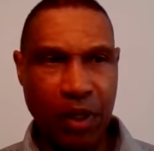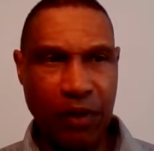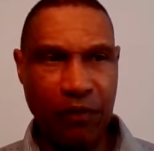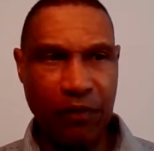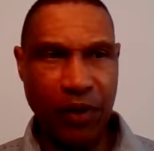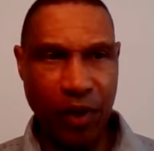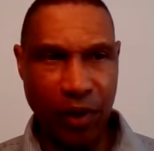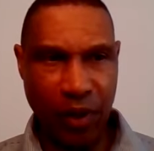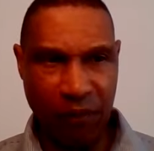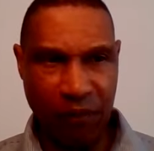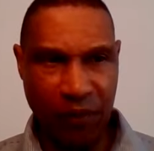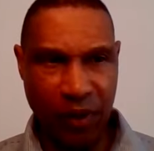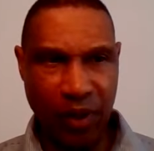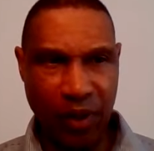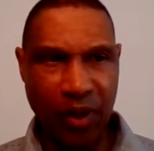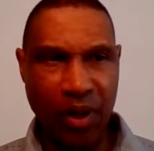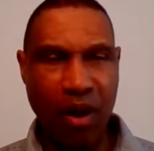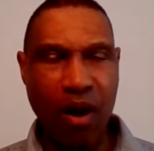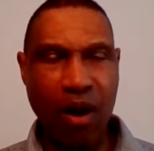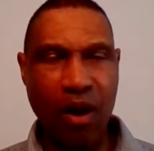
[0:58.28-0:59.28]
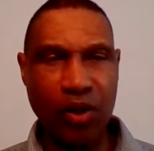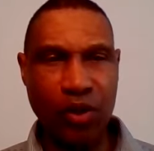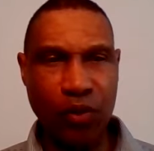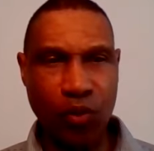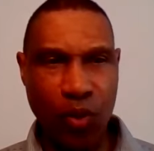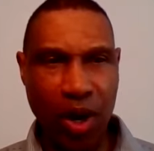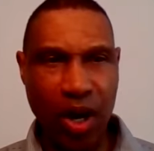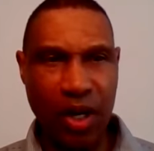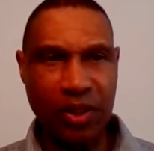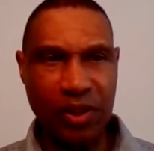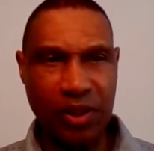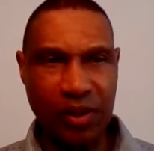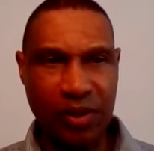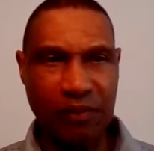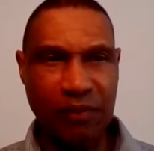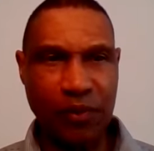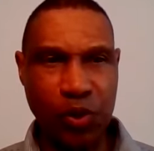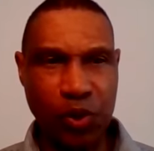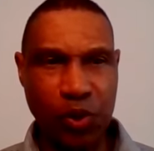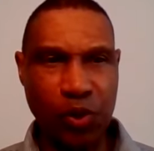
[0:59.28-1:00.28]
But very, very hard to watch
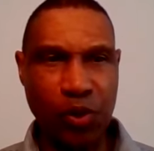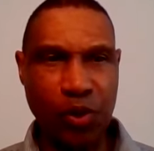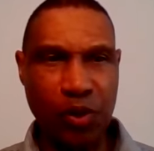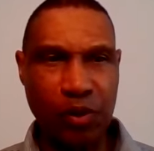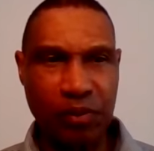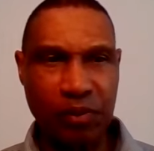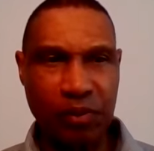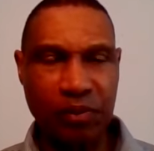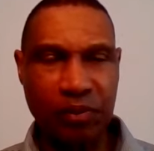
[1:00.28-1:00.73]
for sure.